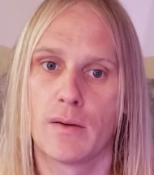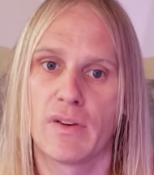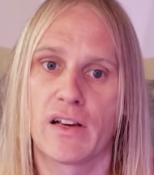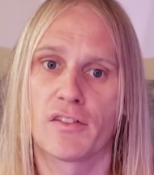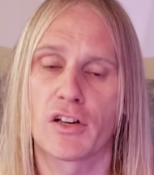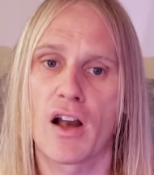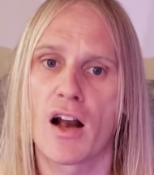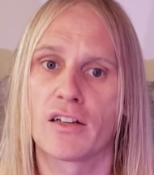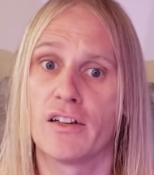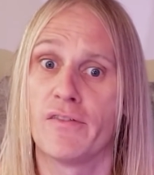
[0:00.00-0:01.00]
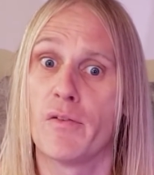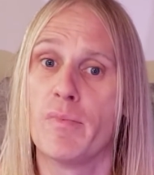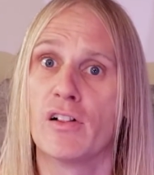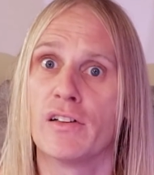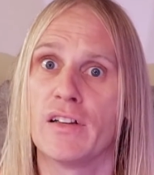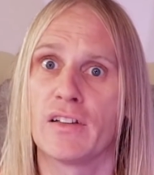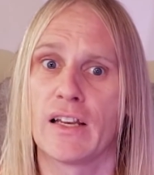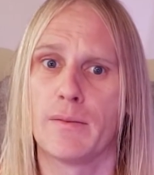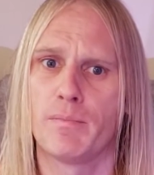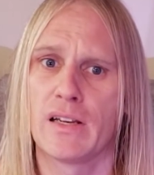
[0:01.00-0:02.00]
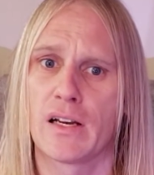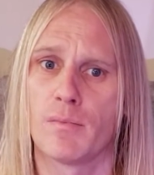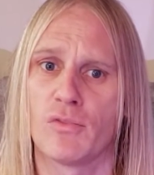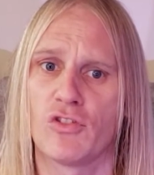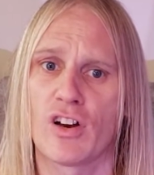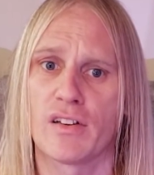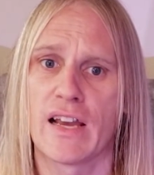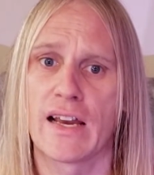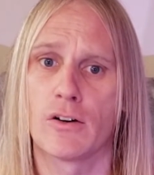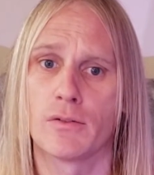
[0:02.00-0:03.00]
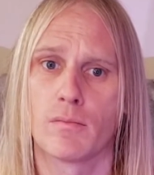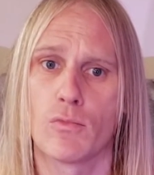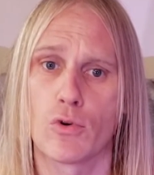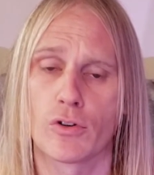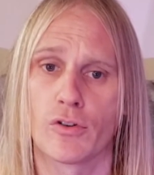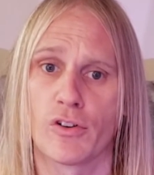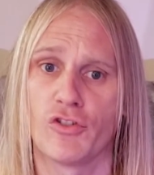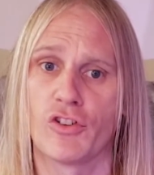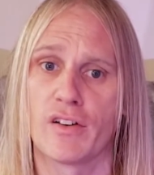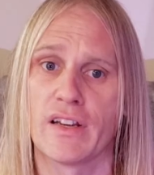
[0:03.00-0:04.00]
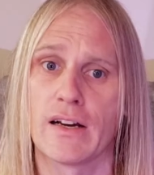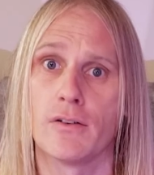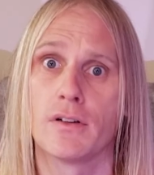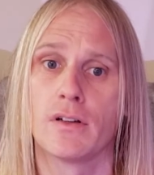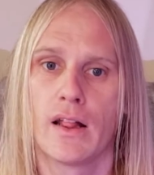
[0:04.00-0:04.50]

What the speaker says: because the cognitive abilities can become shut down more during shutdown.